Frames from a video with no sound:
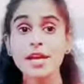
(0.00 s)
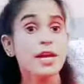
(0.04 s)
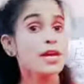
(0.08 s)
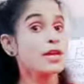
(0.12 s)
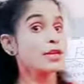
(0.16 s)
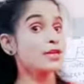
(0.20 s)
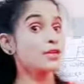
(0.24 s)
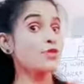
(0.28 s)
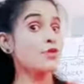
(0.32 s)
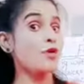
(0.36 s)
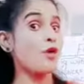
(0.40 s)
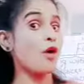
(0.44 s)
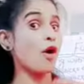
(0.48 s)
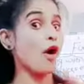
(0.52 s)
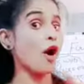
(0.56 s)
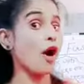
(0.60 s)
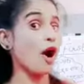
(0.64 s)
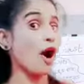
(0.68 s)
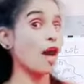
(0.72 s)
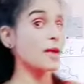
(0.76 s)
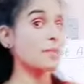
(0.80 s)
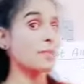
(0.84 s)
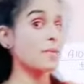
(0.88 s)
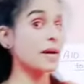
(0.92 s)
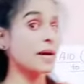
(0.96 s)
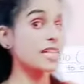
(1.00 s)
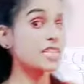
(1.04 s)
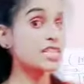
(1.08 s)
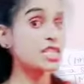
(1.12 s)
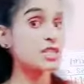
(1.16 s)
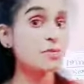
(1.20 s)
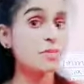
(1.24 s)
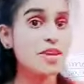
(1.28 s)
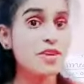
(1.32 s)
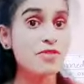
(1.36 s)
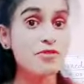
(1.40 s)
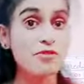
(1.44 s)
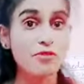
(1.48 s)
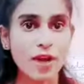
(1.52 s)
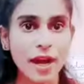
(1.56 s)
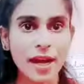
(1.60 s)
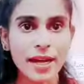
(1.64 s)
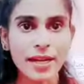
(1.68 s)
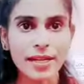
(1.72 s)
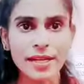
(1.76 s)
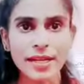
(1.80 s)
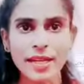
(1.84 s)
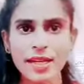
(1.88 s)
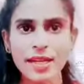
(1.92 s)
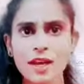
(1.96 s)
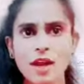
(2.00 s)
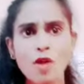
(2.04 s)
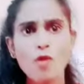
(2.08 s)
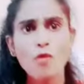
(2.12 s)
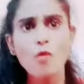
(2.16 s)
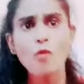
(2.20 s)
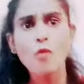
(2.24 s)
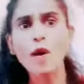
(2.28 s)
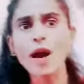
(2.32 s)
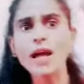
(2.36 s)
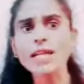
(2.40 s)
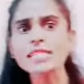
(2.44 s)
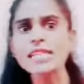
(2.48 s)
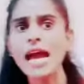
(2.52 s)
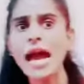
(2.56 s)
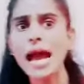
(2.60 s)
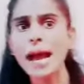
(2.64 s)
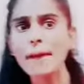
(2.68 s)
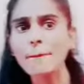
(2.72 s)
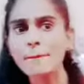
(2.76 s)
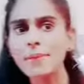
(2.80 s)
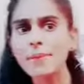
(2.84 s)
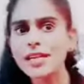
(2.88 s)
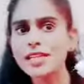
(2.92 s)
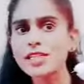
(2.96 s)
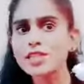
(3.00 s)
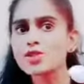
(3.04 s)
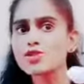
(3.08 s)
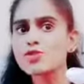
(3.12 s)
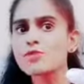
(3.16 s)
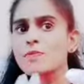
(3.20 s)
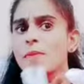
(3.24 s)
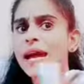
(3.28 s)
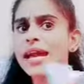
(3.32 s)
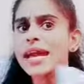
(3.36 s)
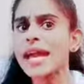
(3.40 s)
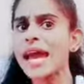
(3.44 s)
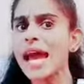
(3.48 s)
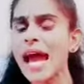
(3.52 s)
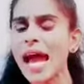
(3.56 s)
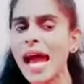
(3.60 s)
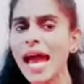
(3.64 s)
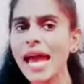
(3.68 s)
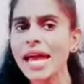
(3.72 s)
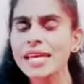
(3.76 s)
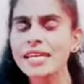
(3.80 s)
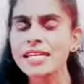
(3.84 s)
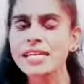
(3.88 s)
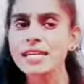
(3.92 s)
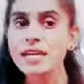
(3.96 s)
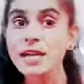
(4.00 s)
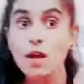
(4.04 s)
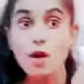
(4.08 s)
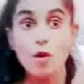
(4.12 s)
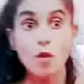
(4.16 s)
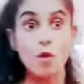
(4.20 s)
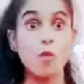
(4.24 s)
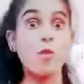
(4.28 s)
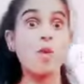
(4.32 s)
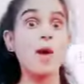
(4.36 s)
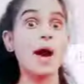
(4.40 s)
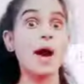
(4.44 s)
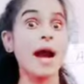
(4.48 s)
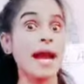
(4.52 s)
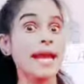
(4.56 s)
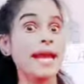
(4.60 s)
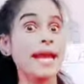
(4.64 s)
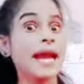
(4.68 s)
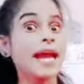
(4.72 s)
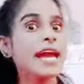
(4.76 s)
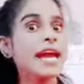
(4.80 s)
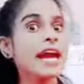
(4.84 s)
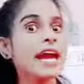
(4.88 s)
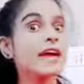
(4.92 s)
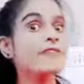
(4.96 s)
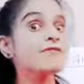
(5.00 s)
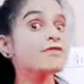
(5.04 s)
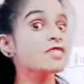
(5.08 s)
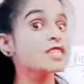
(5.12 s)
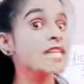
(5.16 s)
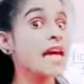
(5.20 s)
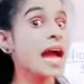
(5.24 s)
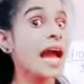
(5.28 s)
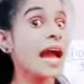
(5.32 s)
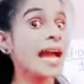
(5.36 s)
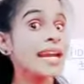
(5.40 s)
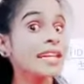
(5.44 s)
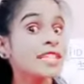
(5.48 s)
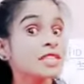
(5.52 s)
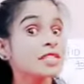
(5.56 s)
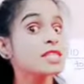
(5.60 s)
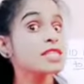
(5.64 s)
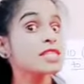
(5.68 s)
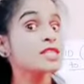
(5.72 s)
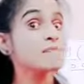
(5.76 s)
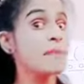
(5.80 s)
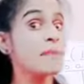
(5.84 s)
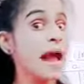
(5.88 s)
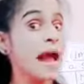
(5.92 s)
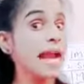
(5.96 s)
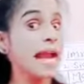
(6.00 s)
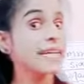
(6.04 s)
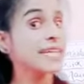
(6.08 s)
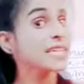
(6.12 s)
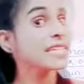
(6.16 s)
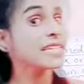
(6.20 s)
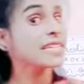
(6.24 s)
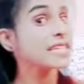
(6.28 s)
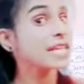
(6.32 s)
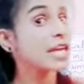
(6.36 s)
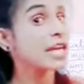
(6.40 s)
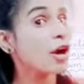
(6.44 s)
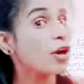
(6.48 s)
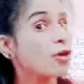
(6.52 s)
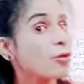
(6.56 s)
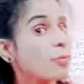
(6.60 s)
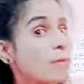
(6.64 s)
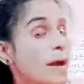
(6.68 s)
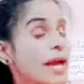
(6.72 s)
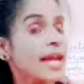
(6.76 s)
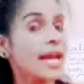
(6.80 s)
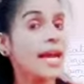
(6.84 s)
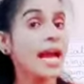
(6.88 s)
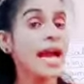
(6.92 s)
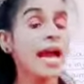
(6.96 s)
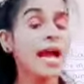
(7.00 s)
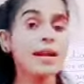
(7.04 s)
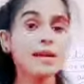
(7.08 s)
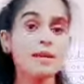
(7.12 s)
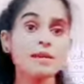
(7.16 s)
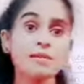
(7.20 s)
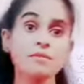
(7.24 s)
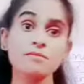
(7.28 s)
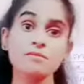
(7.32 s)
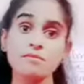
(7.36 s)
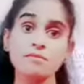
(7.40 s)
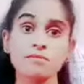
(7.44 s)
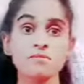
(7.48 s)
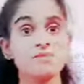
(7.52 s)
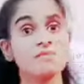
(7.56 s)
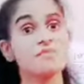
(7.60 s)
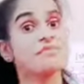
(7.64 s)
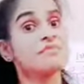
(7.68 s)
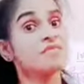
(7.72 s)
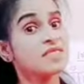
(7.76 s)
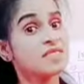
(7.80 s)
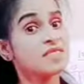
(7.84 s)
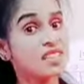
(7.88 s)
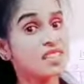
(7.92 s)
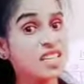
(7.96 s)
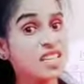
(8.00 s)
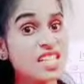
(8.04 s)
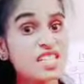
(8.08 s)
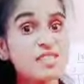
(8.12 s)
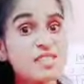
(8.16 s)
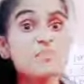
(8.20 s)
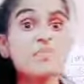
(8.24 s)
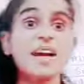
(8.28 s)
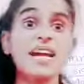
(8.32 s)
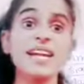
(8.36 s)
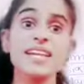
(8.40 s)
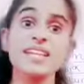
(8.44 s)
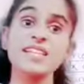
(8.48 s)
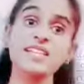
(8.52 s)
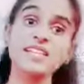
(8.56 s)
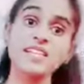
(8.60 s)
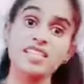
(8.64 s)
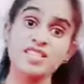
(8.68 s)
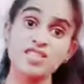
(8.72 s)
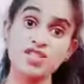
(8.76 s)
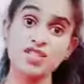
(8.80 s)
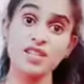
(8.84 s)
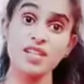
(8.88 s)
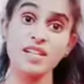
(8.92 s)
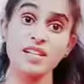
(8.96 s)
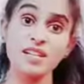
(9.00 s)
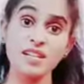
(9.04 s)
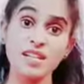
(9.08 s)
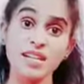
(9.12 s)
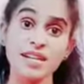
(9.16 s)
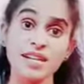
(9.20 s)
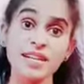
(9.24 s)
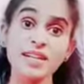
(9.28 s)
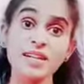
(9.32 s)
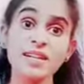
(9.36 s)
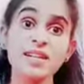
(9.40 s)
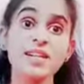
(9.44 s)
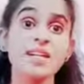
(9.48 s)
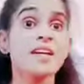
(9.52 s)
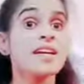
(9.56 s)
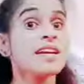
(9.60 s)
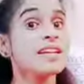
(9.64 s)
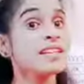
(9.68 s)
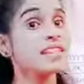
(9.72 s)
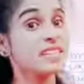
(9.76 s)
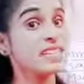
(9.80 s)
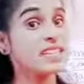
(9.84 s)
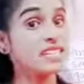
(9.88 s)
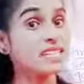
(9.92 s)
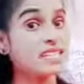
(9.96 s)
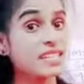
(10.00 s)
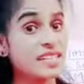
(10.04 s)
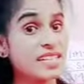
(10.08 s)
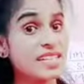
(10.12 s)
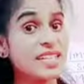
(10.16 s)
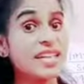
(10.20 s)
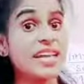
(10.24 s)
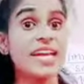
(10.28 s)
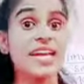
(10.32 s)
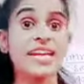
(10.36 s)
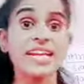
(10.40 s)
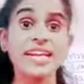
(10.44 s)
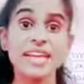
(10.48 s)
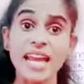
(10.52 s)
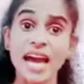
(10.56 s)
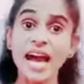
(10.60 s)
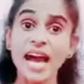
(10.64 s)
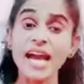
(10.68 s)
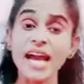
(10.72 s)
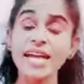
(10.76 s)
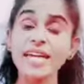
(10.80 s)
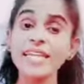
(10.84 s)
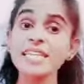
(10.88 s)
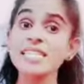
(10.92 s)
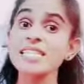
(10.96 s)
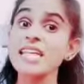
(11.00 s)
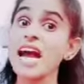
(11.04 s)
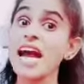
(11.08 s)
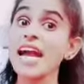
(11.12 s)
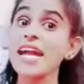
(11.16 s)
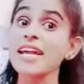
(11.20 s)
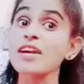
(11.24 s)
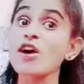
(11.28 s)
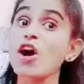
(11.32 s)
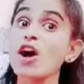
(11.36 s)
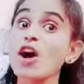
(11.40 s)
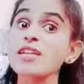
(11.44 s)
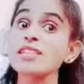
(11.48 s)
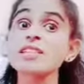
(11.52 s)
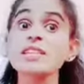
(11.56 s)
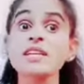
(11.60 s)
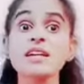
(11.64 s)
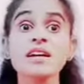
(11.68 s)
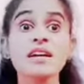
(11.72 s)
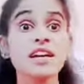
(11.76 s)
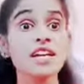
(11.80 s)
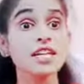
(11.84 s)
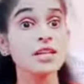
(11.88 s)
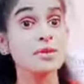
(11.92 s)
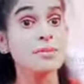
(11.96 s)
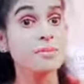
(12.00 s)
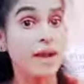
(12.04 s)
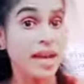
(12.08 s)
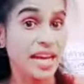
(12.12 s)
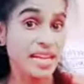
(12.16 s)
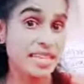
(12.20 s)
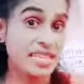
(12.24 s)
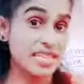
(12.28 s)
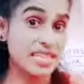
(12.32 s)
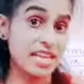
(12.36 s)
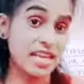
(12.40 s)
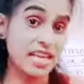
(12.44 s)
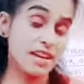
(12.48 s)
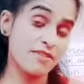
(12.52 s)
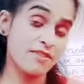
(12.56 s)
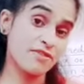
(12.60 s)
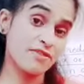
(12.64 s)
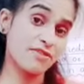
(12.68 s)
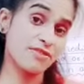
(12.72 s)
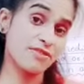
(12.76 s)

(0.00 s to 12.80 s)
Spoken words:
you all must be wondering what happened to my hand. Why I have tied this bandage around my hand? Yes, my dear children, yesterday night I got hurt myself.